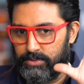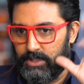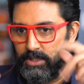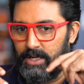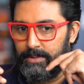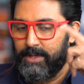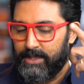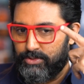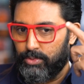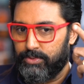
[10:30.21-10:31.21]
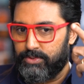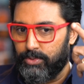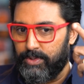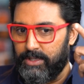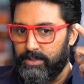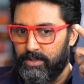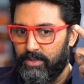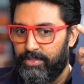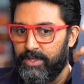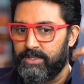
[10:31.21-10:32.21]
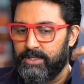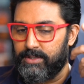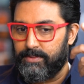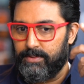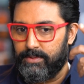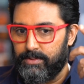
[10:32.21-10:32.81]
Sarkar. So in theatre,